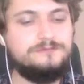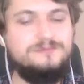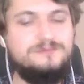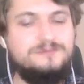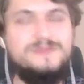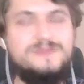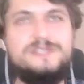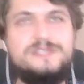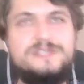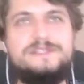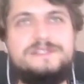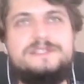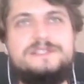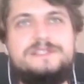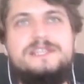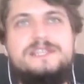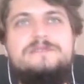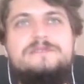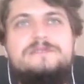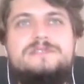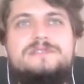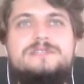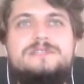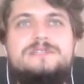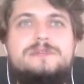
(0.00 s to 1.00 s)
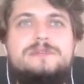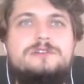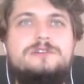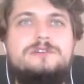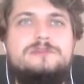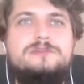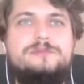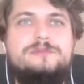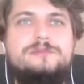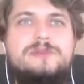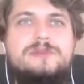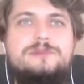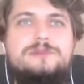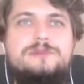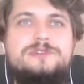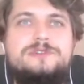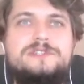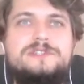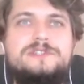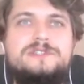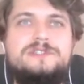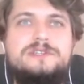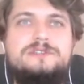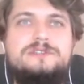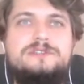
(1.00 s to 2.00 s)
saves the memory
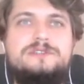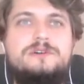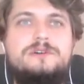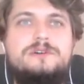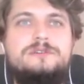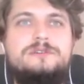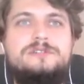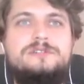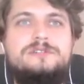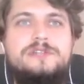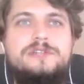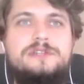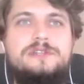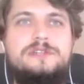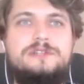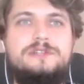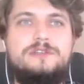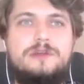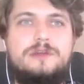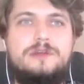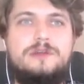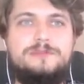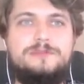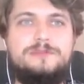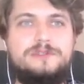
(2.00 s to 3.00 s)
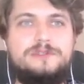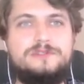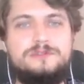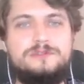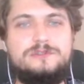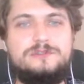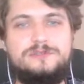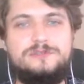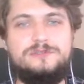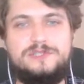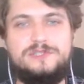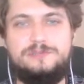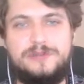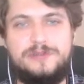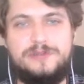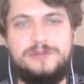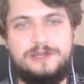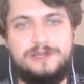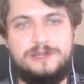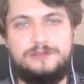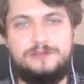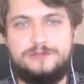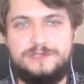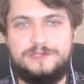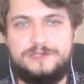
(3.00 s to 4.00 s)
state on the interrupt. So this
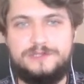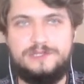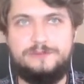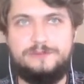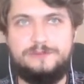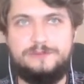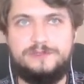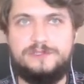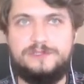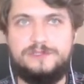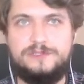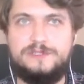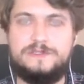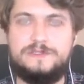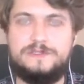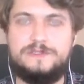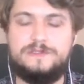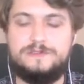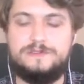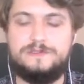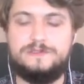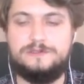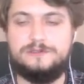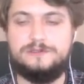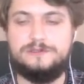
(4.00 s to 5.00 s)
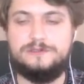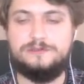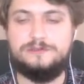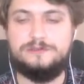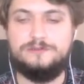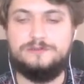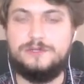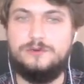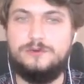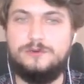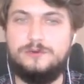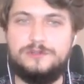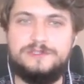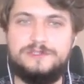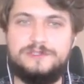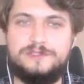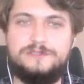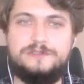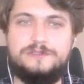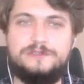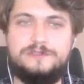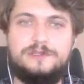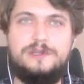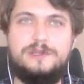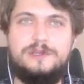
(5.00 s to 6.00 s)
packet received is recorded
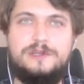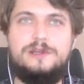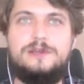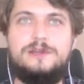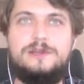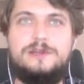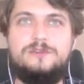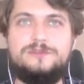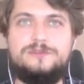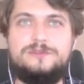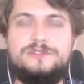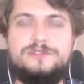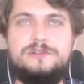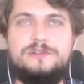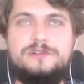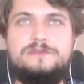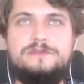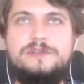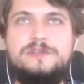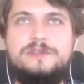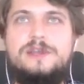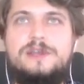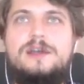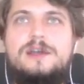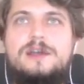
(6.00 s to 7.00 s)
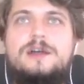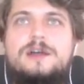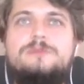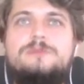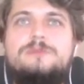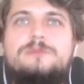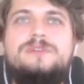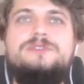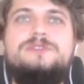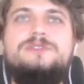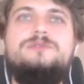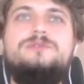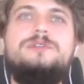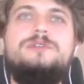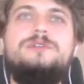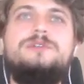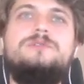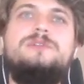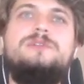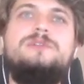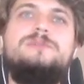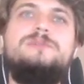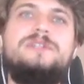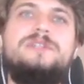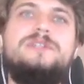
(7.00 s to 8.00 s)
and observed, but during
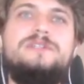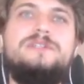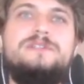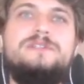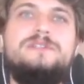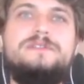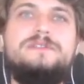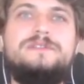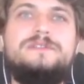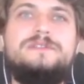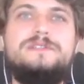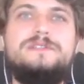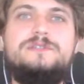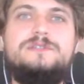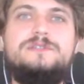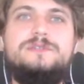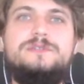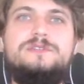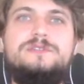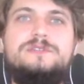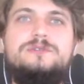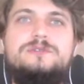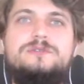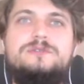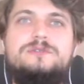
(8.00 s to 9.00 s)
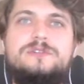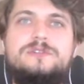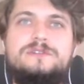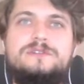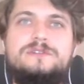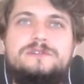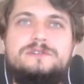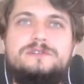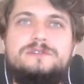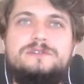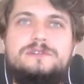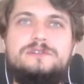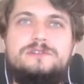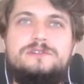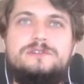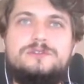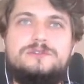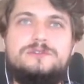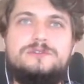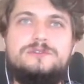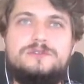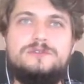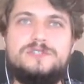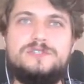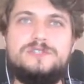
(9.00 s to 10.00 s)
replay, since we do not
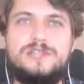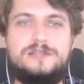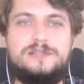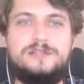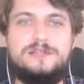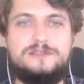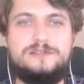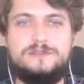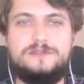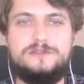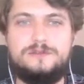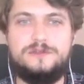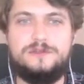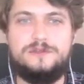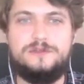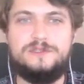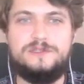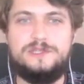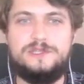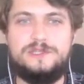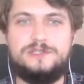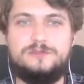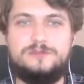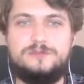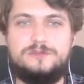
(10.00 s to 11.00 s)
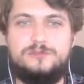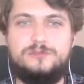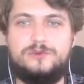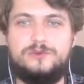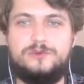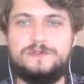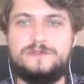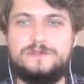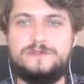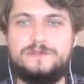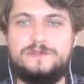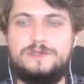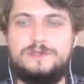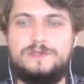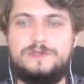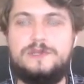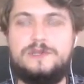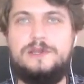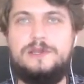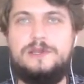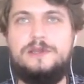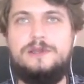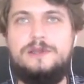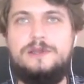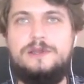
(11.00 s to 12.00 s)
introduce any synchronization points
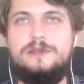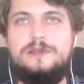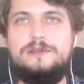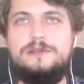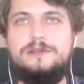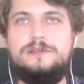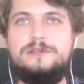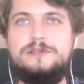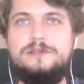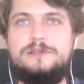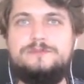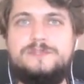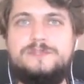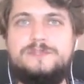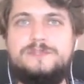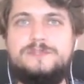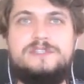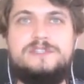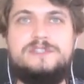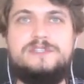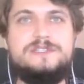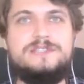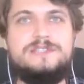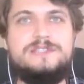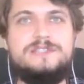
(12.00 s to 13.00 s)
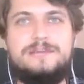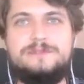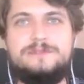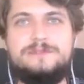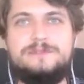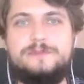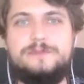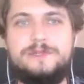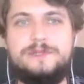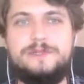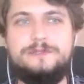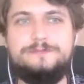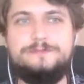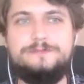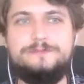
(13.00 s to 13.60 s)
in this time span,